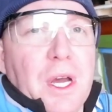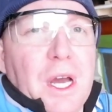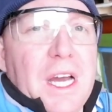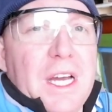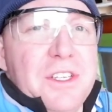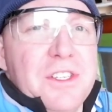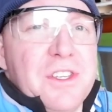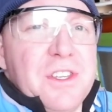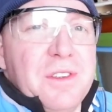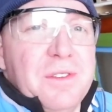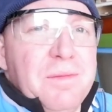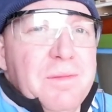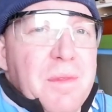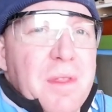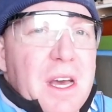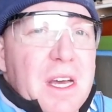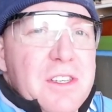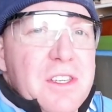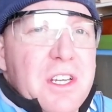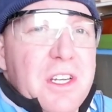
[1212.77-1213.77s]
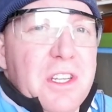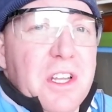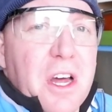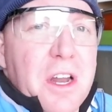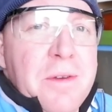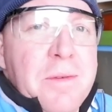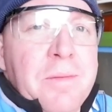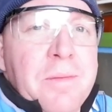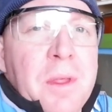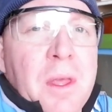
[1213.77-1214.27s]
guys. That's it
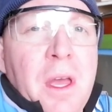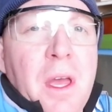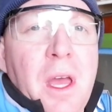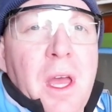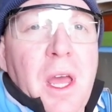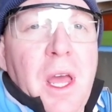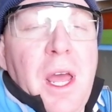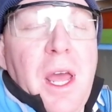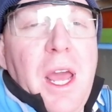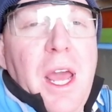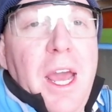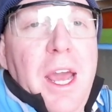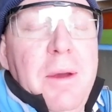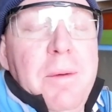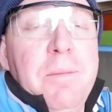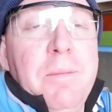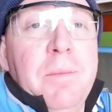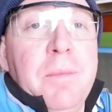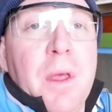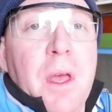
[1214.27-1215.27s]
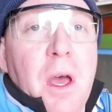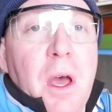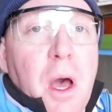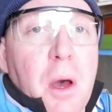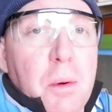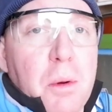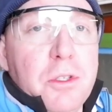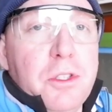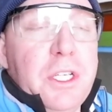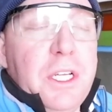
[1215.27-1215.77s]
done. I
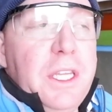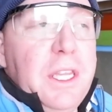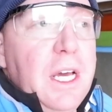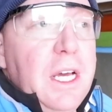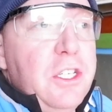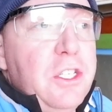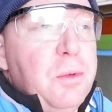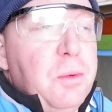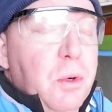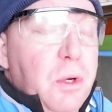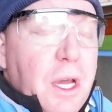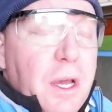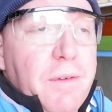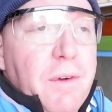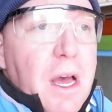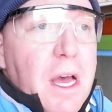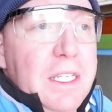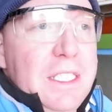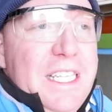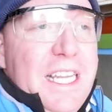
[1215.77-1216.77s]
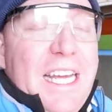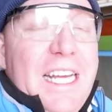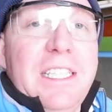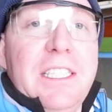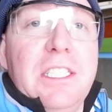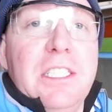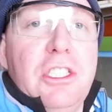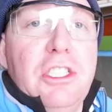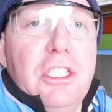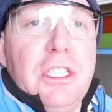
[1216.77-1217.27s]
will say this, we'll give it a day
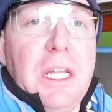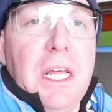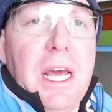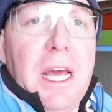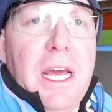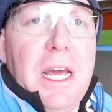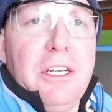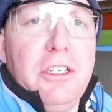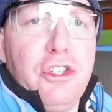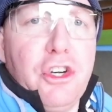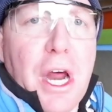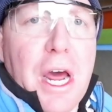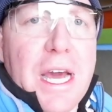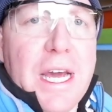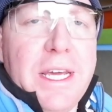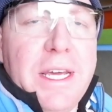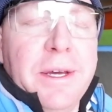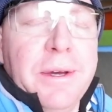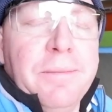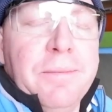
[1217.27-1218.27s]
to dry.